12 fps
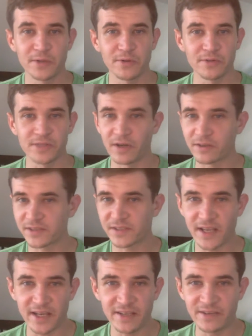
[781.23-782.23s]
or the
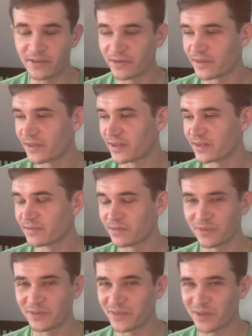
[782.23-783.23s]
Allstate or the,
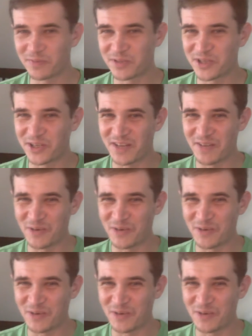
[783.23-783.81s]
well, they shouldn't have the